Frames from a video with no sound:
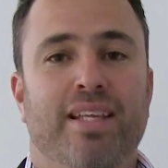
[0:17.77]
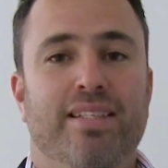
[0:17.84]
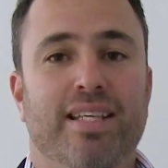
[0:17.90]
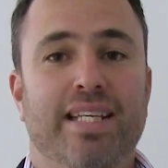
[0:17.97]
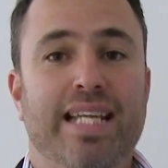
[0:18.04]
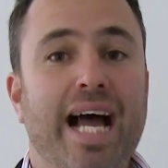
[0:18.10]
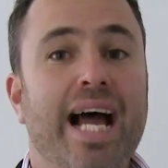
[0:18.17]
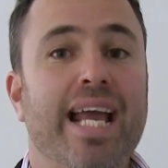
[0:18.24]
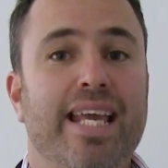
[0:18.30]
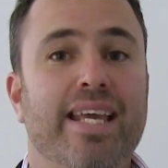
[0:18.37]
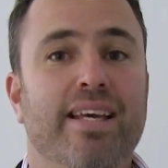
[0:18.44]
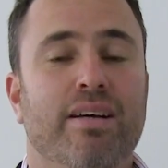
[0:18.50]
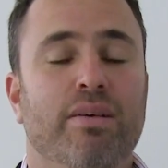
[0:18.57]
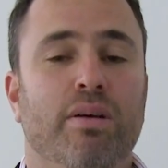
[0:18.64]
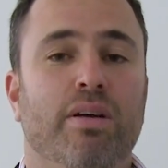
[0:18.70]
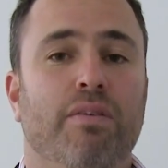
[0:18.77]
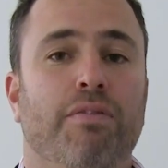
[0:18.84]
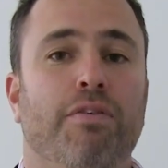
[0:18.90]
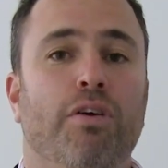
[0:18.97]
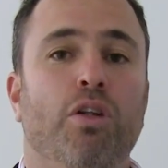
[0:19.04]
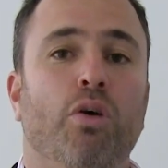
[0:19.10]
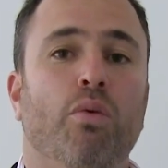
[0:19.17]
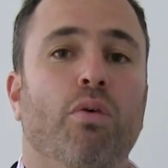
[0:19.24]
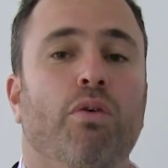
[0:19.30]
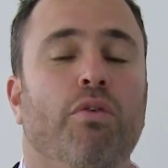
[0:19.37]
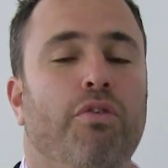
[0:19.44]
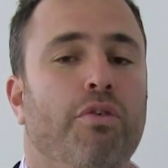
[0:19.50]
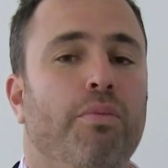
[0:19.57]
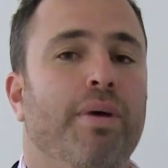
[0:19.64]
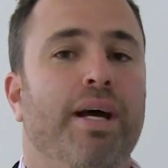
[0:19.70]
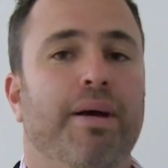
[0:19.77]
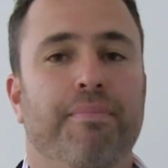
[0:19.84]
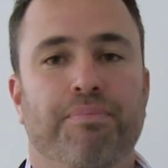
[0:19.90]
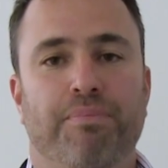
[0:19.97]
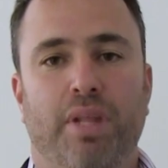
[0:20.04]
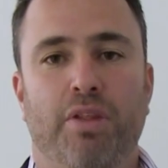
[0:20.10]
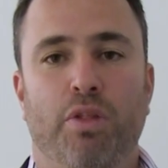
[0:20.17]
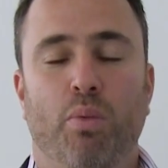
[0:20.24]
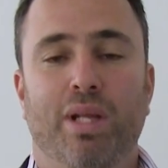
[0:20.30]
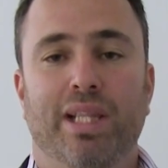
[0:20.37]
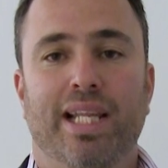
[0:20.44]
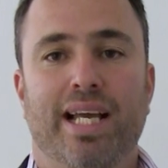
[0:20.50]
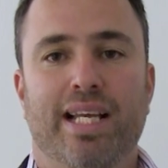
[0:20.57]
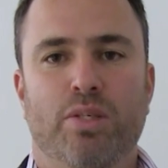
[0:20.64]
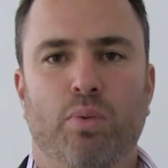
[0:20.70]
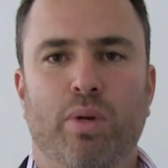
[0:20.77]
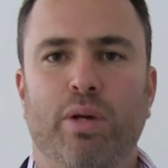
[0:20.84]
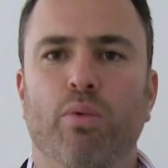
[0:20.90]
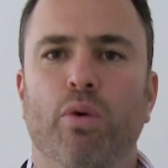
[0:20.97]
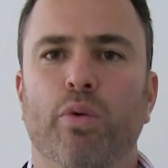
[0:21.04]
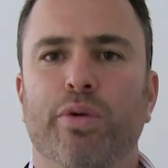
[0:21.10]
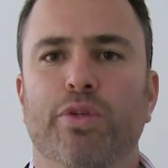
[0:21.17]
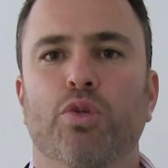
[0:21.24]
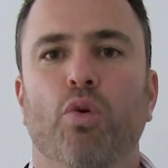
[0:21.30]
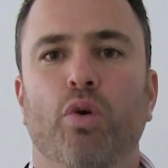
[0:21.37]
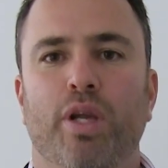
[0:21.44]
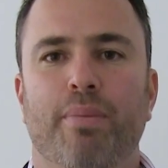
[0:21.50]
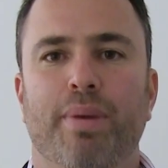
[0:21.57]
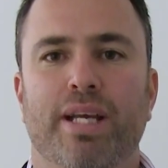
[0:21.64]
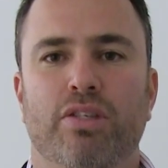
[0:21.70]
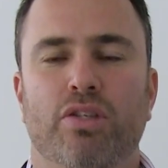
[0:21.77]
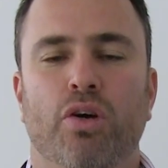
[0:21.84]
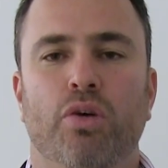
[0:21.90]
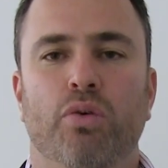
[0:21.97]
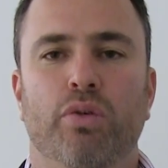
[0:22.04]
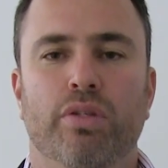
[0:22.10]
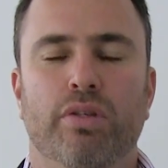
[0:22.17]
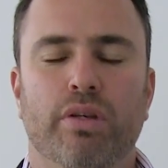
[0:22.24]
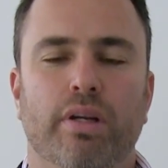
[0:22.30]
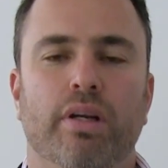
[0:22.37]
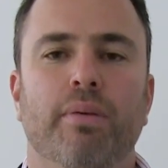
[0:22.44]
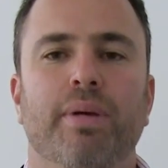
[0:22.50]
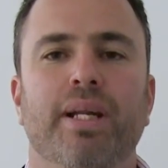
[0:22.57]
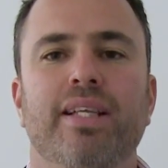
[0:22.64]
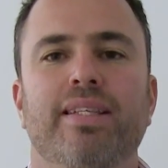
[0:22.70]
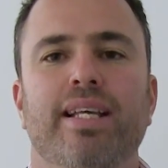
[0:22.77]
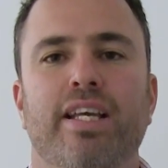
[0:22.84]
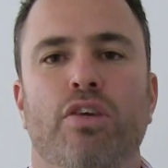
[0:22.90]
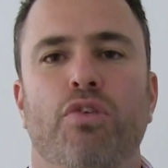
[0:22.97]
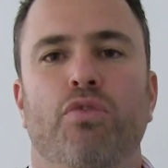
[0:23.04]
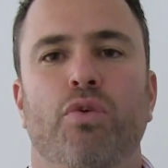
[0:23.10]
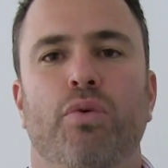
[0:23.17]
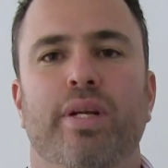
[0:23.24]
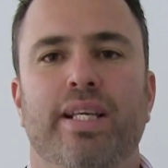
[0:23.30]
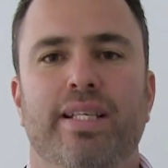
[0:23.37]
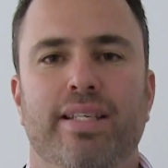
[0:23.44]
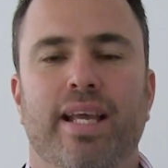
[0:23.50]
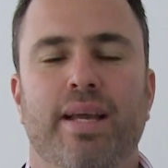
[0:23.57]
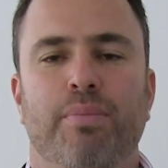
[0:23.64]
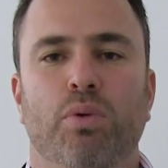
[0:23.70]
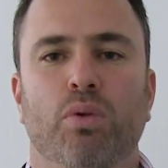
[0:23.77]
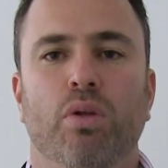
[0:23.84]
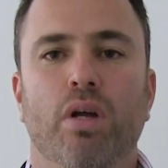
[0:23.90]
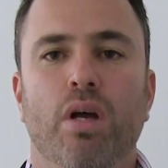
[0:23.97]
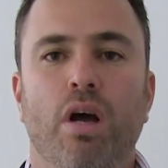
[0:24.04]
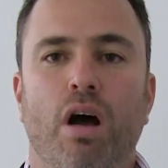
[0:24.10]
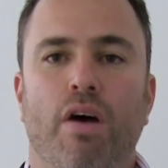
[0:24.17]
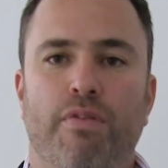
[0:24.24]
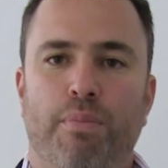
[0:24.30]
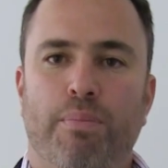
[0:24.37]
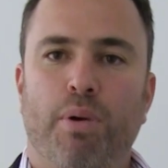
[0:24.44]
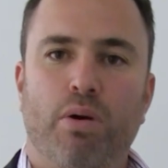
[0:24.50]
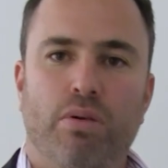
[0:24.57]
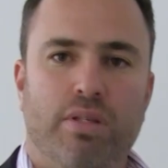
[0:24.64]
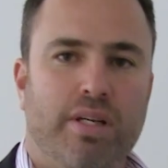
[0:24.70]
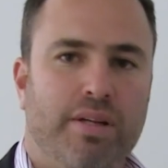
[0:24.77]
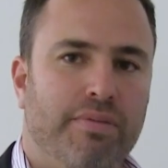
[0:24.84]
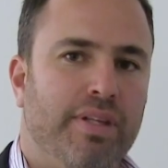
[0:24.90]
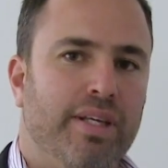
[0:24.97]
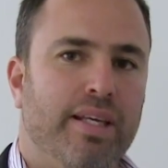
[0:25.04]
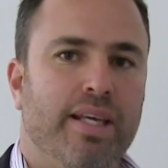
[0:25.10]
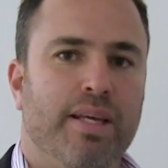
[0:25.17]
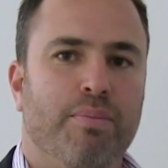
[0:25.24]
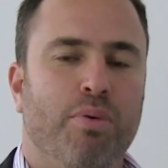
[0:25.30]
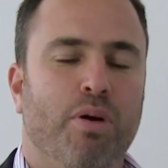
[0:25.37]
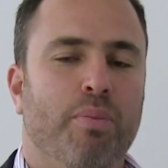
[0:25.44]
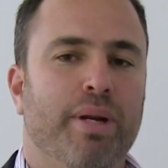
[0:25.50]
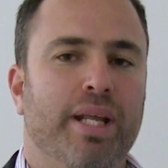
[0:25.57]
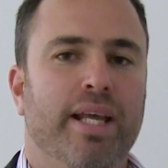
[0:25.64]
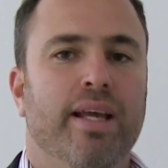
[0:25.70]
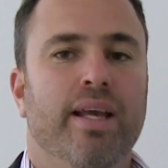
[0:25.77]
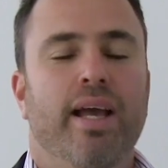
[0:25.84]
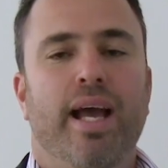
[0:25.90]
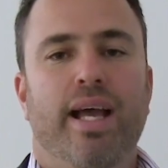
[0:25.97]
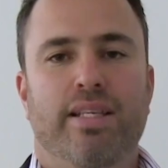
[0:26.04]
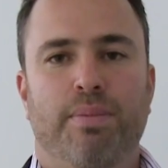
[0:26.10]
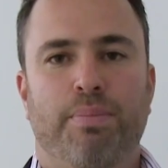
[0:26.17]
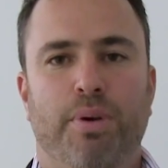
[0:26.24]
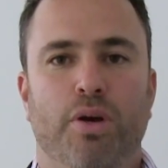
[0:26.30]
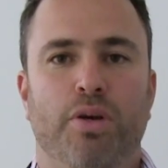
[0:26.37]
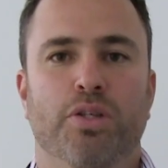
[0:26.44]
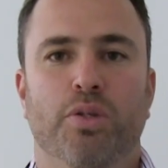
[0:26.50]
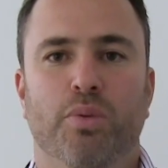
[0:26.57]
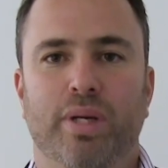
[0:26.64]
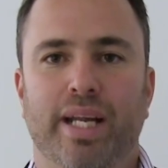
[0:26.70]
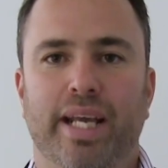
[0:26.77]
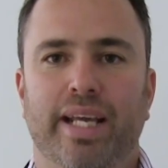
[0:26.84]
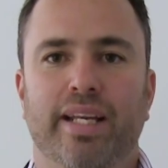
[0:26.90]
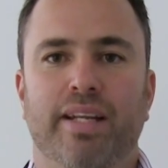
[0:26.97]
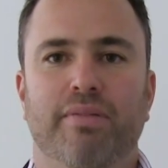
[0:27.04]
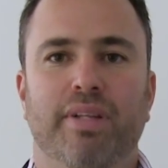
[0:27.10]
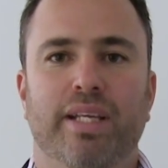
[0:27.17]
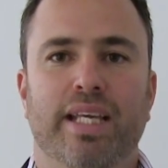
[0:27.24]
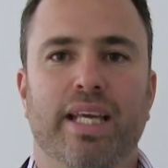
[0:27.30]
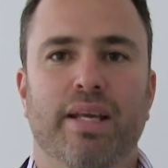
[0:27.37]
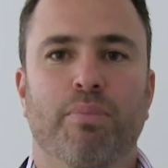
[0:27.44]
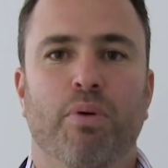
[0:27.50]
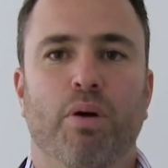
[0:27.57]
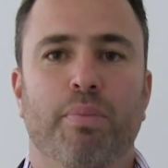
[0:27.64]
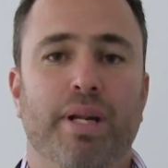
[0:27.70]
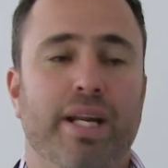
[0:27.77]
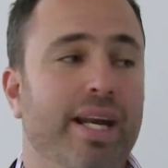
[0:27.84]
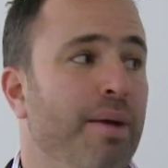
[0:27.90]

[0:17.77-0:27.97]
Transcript: Today, I'm going to follow on from the one last week where we were talking about total return. I'm going to take you through an example of a positively geared property as opposed to a negatively geared property.